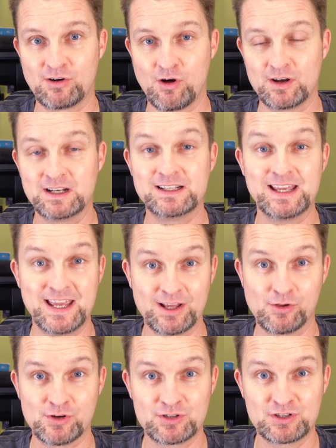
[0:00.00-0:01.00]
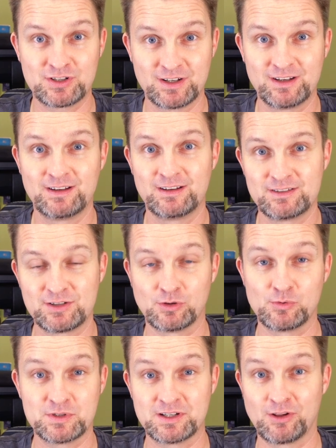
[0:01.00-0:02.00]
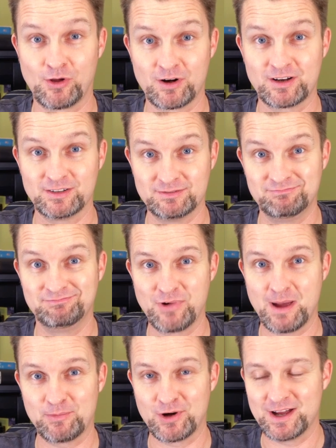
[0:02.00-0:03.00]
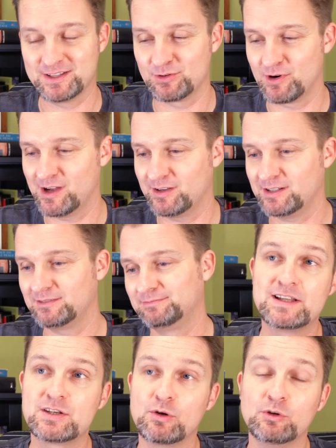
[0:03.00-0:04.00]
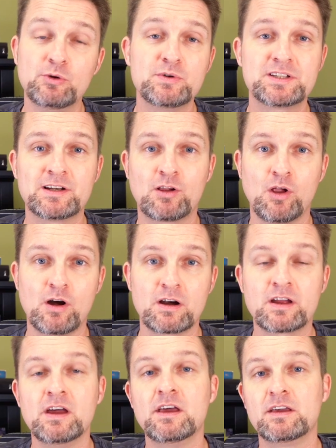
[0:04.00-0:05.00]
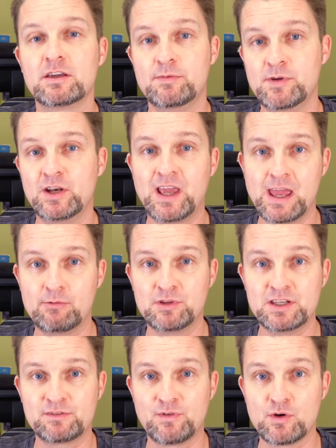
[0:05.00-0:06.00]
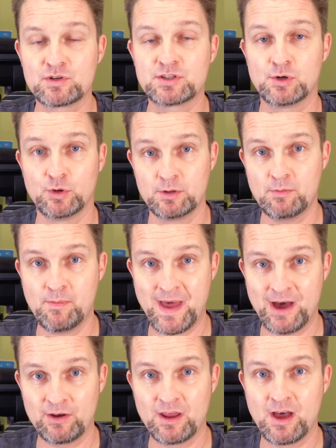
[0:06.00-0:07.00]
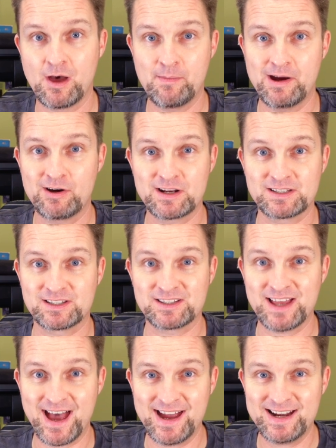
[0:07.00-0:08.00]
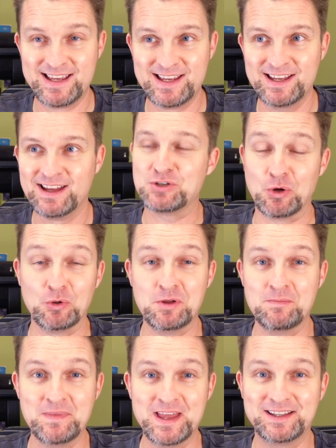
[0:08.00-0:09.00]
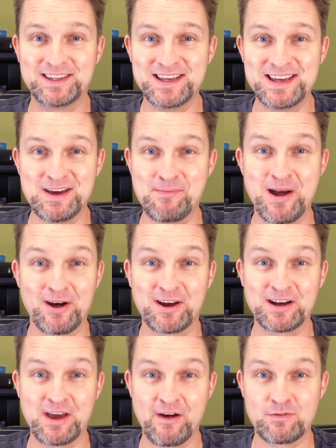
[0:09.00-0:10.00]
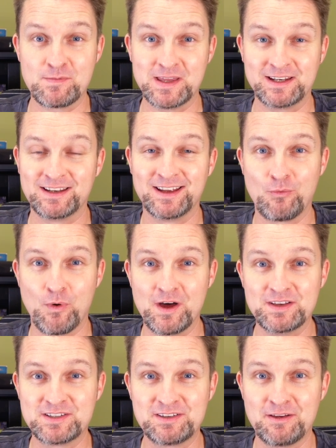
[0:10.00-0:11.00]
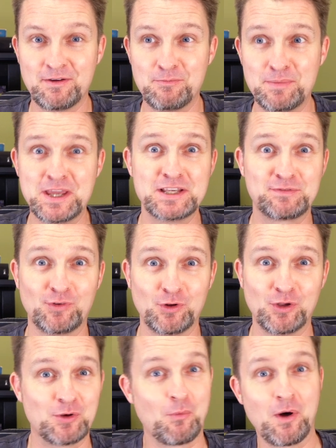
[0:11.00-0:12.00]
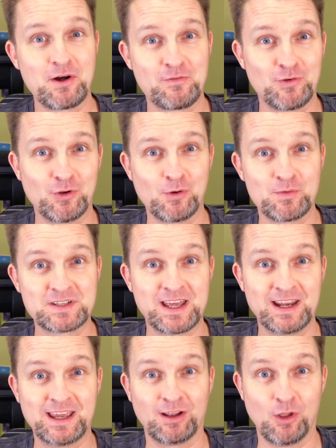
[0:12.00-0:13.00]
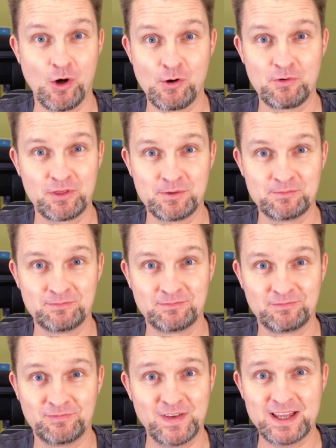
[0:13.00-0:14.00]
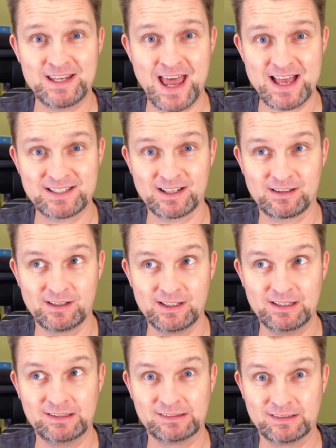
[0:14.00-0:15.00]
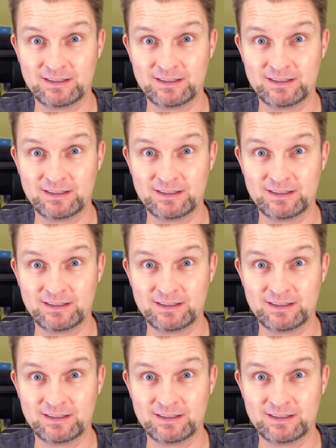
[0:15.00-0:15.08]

on into English so Lewis and Clark could wrap their heads around it. And so Lewis and Clark communicated with these folks, told them about American society, told them that the American government was peaceful and wonderful and was going to get along with them fantastically.